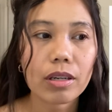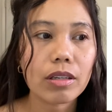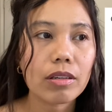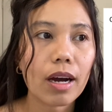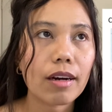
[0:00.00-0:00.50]

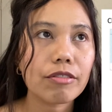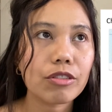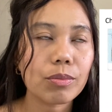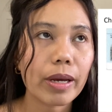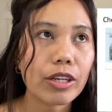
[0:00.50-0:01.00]
you have
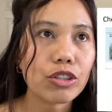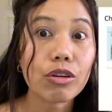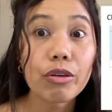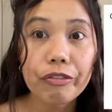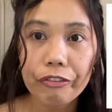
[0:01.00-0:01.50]
to make
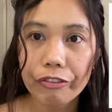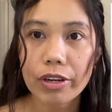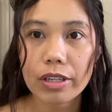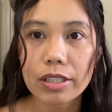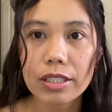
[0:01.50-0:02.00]
sure
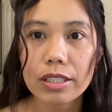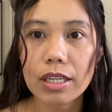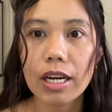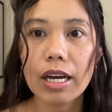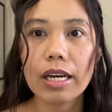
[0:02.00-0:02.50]
first
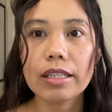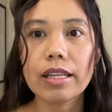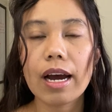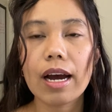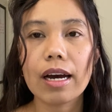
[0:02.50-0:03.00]

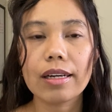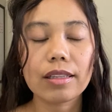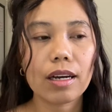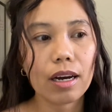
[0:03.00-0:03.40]
that